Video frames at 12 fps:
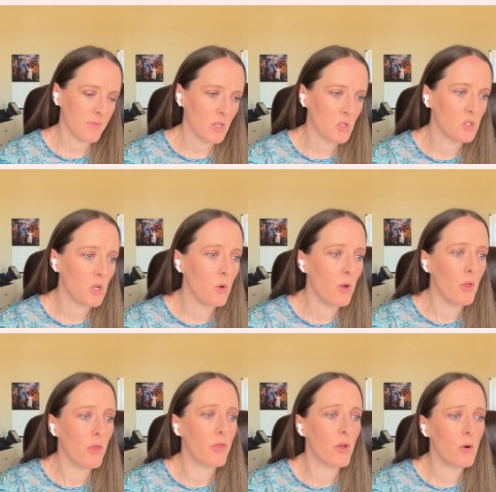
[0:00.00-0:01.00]
So
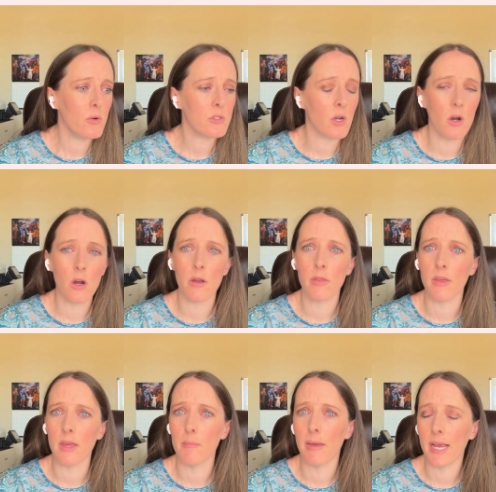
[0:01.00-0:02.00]
those are
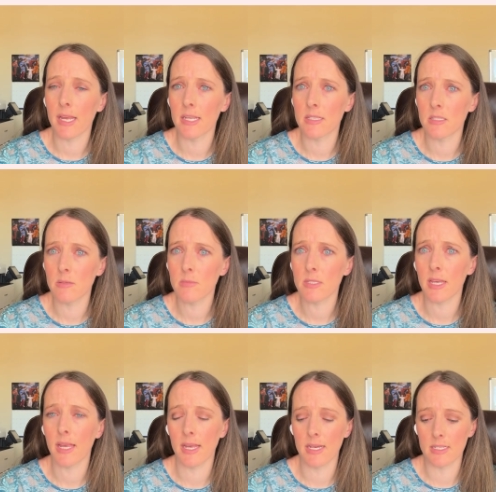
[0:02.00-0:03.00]
the mechanisms
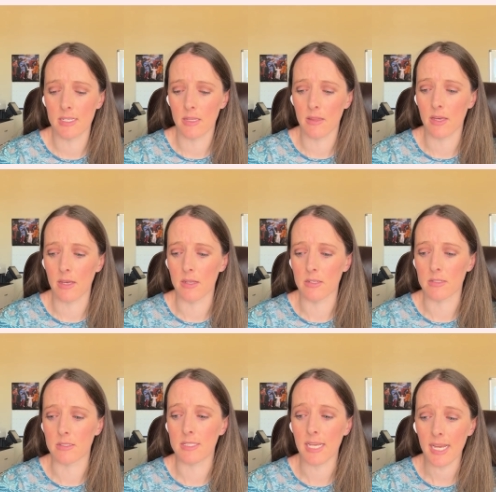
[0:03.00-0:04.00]
and the
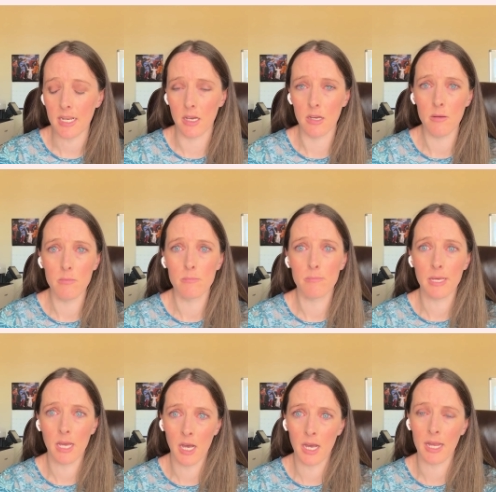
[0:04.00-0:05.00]
data
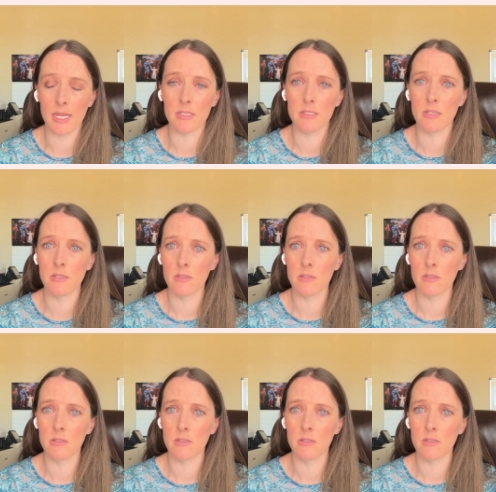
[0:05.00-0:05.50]
behind